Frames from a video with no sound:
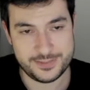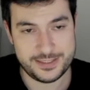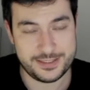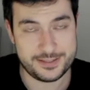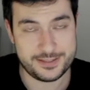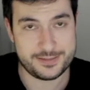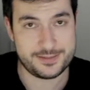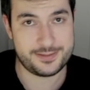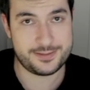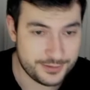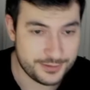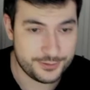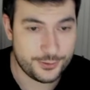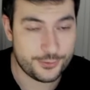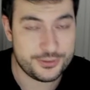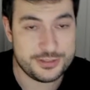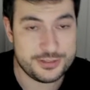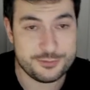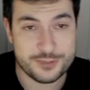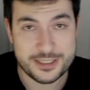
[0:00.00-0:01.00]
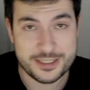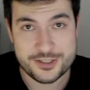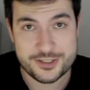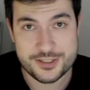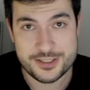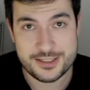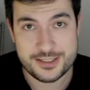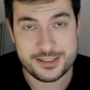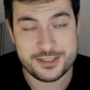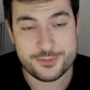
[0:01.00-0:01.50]
that got Divine
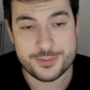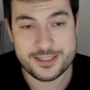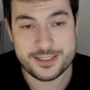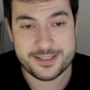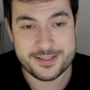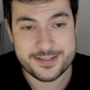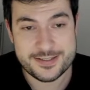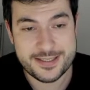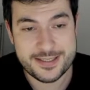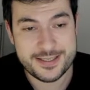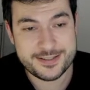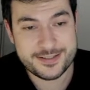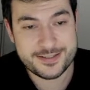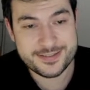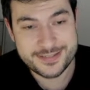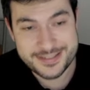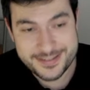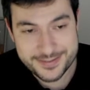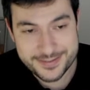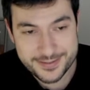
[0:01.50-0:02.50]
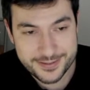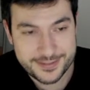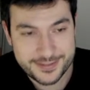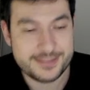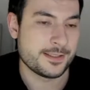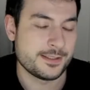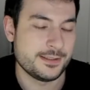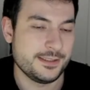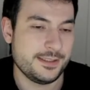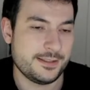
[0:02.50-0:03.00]
Shield when it attacked and didn't
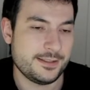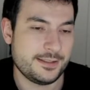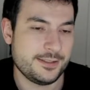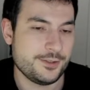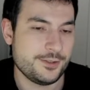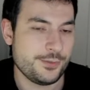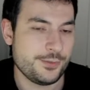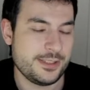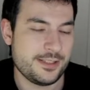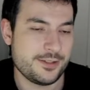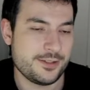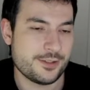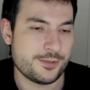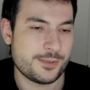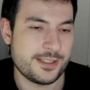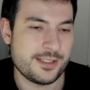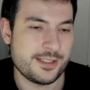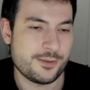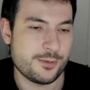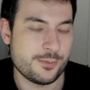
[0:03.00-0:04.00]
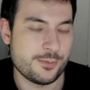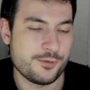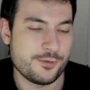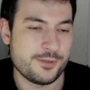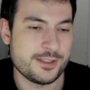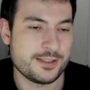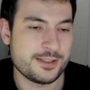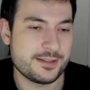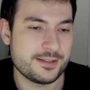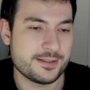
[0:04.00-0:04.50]
die. Yeah, I don't really know why they
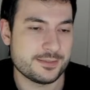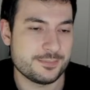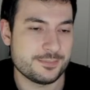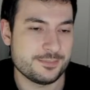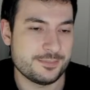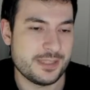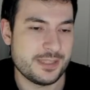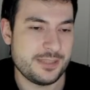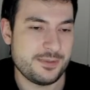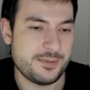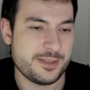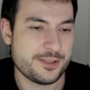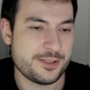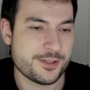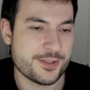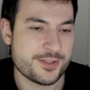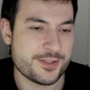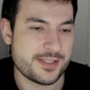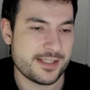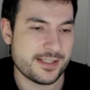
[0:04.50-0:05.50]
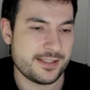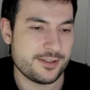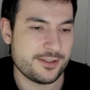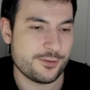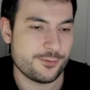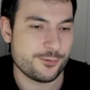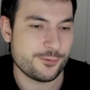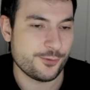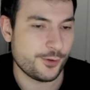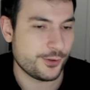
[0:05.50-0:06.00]
removed it. Maybe because they
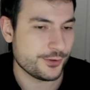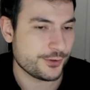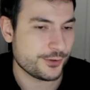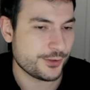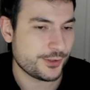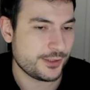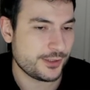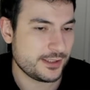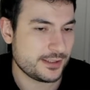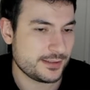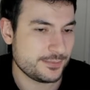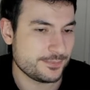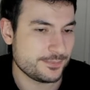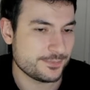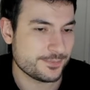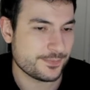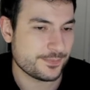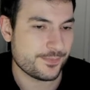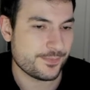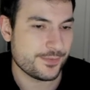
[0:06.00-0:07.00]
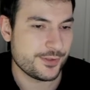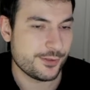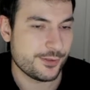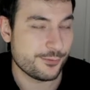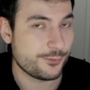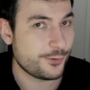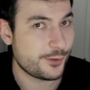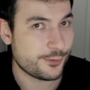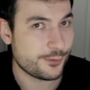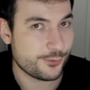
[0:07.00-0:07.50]
added Fawncaller, the
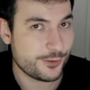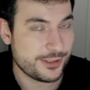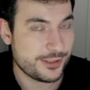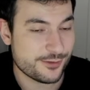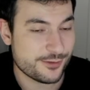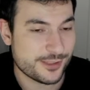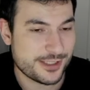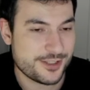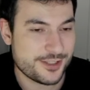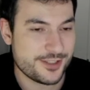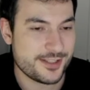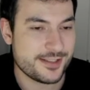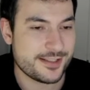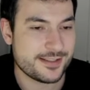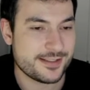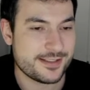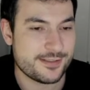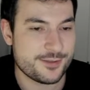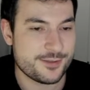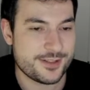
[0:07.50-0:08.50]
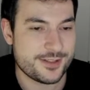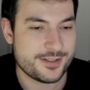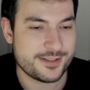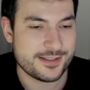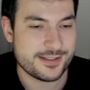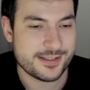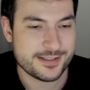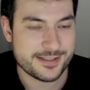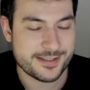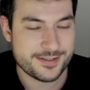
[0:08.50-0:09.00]
4/3 Divine Shield
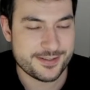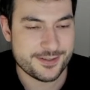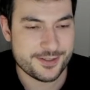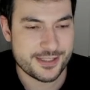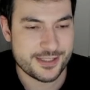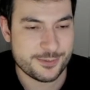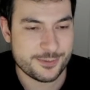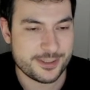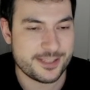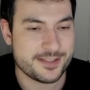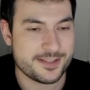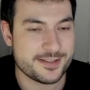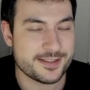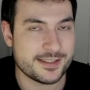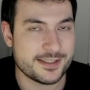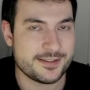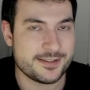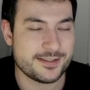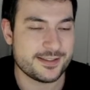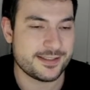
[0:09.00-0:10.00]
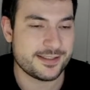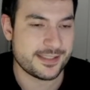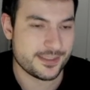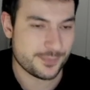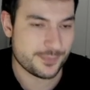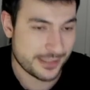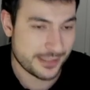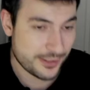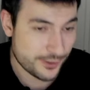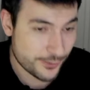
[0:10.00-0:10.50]
that gets a gem when it dies and has
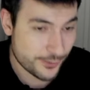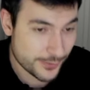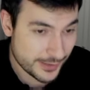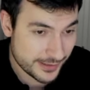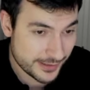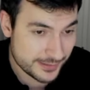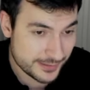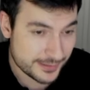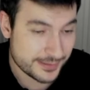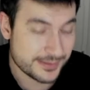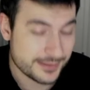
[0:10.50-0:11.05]
Battle Cry,